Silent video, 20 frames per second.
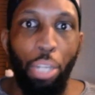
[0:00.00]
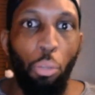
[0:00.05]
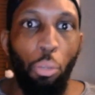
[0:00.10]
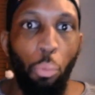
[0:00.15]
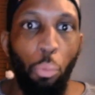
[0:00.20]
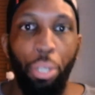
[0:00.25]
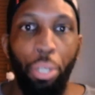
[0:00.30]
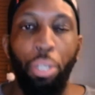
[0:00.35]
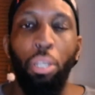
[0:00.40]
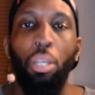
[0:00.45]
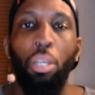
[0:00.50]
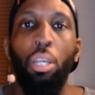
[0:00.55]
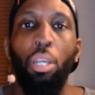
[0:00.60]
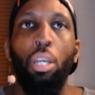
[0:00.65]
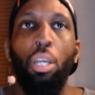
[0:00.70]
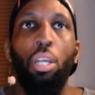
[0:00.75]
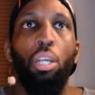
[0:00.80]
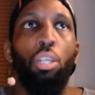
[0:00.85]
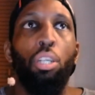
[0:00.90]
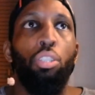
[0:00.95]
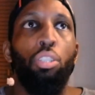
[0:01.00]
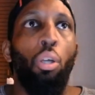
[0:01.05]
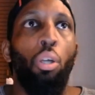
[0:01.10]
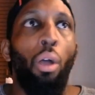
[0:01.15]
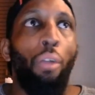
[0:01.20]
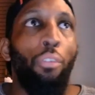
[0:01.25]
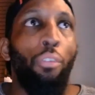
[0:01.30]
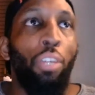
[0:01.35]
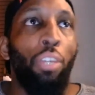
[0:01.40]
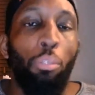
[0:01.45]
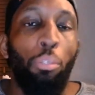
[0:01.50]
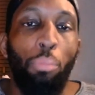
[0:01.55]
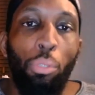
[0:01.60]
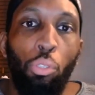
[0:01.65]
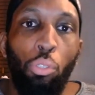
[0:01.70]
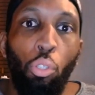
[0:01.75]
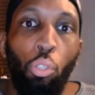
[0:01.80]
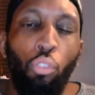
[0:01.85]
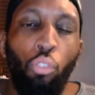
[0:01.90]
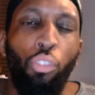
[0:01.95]
a win. So I think it'd be
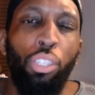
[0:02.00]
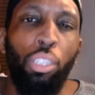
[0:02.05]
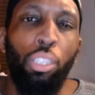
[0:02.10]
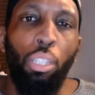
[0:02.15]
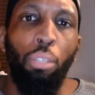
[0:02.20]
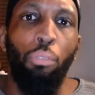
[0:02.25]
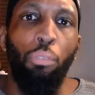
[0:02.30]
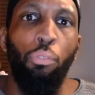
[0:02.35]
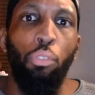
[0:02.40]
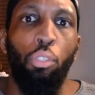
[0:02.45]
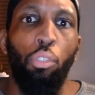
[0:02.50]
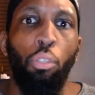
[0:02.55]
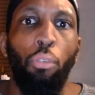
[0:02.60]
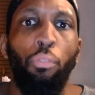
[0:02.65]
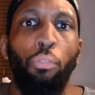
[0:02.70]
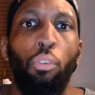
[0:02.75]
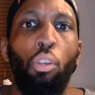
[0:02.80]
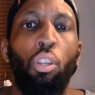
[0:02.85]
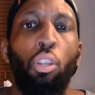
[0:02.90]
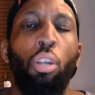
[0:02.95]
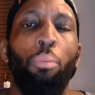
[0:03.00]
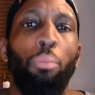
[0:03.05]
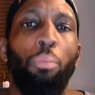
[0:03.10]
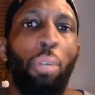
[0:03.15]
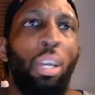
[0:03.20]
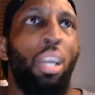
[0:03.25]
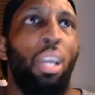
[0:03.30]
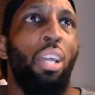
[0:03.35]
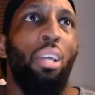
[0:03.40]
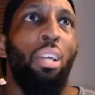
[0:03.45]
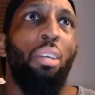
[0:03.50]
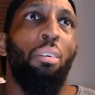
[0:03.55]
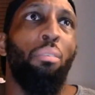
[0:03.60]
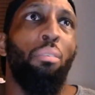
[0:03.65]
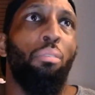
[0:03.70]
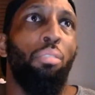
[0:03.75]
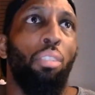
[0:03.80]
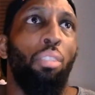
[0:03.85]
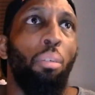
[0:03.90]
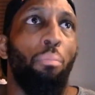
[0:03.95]
too risky for Klopp
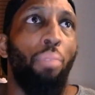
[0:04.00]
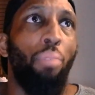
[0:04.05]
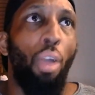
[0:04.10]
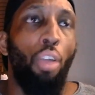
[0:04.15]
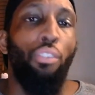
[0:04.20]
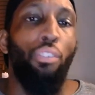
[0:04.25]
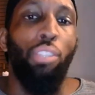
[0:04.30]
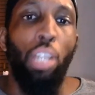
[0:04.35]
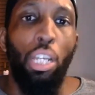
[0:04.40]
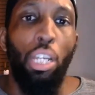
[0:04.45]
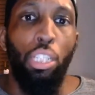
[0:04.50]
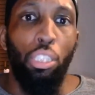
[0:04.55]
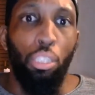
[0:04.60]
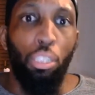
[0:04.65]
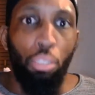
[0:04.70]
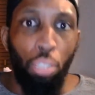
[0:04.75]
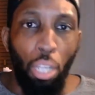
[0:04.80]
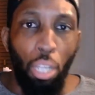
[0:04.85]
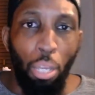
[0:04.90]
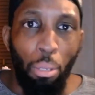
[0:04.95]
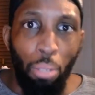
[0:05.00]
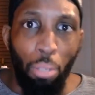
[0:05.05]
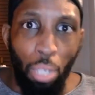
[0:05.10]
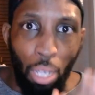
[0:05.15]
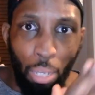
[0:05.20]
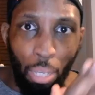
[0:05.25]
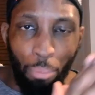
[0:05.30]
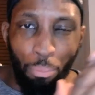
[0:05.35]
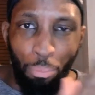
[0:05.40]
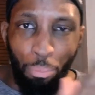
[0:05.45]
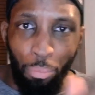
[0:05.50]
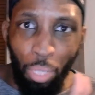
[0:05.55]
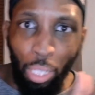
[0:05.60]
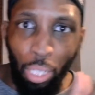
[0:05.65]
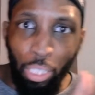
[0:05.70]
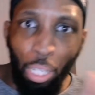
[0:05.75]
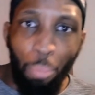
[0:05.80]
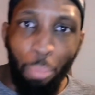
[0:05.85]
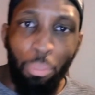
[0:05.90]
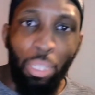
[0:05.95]
to prioritise the
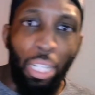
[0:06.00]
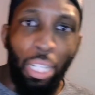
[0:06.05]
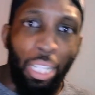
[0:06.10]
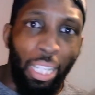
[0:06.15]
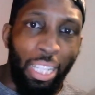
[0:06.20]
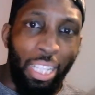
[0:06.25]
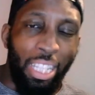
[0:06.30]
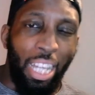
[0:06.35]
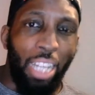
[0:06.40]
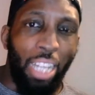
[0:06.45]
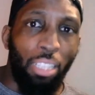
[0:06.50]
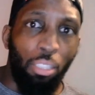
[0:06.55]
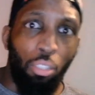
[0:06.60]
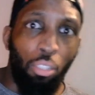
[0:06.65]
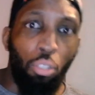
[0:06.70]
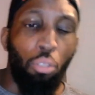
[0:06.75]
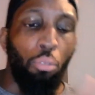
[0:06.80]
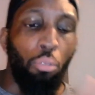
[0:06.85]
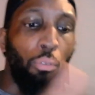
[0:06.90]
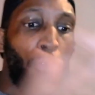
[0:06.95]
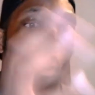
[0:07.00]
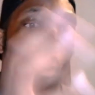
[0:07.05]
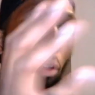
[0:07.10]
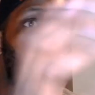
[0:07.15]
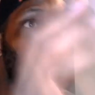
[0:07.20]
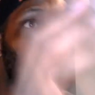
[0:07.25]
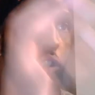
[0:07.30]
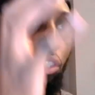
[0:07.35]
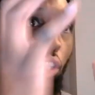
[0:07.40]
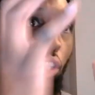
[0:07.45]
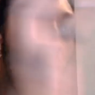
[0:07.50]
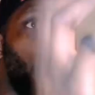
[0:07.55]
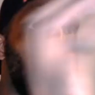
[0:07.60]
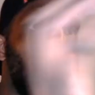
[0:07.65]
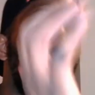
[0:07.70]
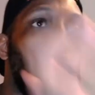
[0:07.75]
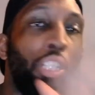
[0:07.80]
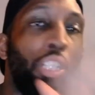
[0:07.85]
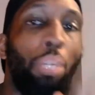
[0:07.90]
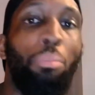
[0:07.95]
Champions League and that to focus solely on
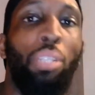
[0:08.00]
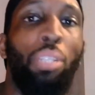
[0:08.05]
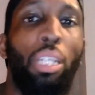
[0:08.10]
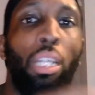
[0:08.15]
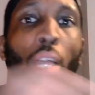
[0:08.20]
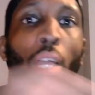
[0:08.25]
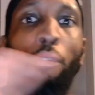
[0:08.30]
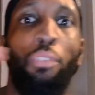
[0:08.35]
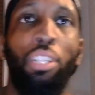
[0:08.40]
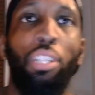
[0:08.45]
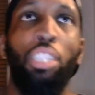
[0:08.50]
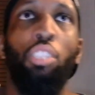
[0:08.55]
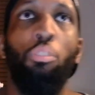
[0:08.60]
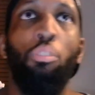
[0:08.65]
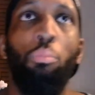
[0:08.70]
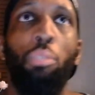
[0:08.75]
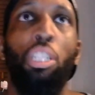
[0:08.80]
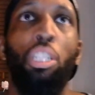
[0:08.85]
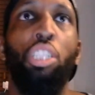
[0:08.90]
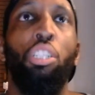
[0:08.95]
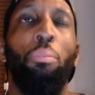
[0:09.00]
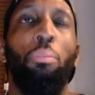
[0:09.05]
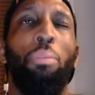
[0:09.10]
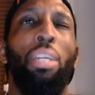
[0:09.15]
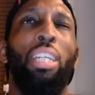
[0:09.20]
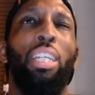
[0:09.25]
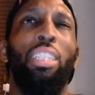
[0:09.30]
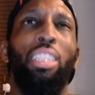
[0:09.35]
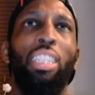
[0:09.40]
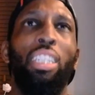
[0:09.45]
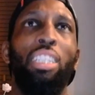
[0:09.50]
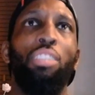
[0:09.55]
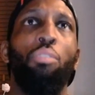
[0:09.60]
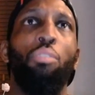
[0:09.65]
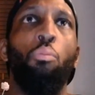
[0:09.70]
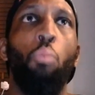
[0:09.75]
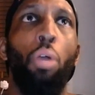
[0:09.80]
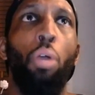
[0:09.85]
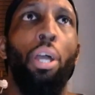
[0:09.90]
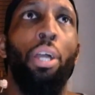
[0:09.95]
the Champions League. I think this should be a season
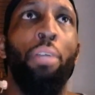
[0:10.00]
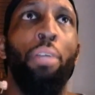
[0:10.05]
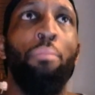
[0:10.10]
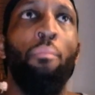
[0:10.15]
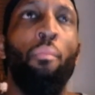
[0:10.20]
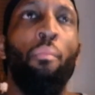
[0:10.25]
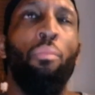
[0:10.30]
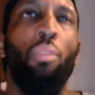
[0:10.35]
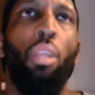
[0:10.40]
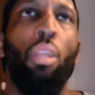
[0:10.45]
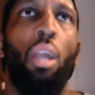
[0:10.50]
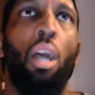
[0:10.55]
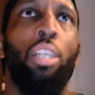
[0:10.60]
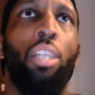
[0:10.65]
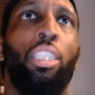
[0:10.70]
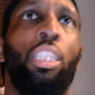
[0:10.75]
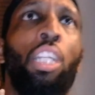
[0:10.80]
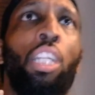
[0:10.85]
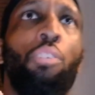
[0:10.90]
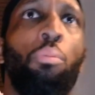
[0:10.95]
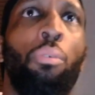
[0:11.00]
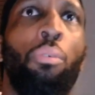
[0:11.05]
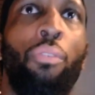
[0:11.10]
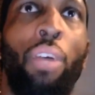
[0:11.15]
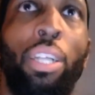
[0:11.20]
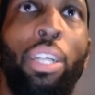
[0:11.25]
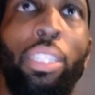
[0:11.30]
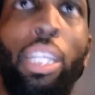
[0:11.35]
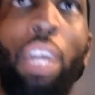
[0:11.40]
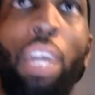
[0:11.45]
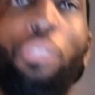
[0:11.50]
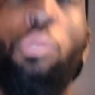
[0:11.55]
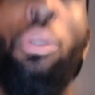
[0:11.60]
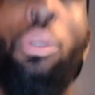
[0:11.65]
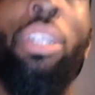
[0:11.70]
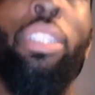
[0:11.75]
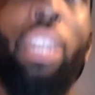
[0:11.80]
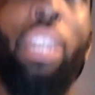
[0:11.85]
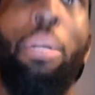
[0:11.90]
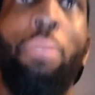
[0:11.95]
where us as Liverpool fans have to
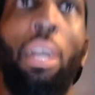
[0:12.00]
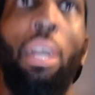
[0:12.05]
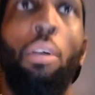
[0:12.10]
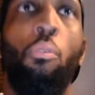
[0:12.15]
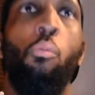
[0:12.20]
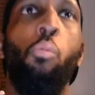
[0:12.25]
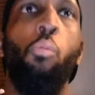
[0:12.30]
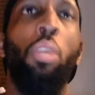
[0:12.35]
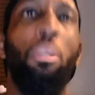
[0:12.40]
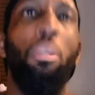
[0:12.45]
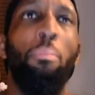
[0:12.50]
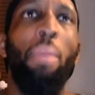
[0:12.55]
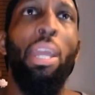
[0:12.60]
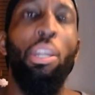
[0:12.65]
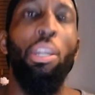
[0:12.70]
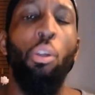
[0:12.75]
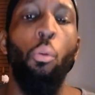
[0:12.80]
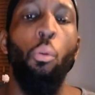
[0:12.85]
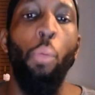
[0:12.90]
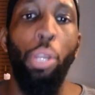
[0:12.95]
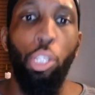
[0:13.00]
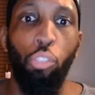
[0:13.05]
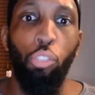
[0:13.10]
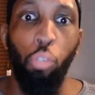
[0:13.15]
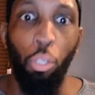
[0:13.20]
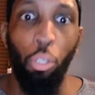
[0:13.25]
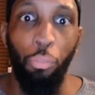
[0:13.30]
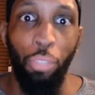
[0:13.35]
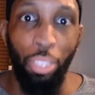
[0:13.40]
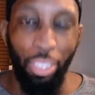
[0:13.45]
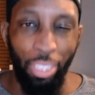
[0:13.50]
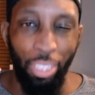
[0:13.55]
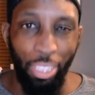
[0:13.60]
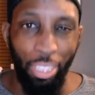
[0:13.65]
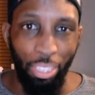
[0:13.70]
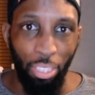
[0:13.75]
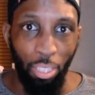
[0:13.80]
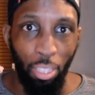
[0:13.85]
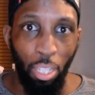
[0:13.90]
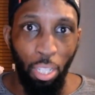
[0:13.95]
accept that we may not win a trophy this
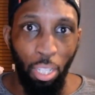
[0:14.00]
season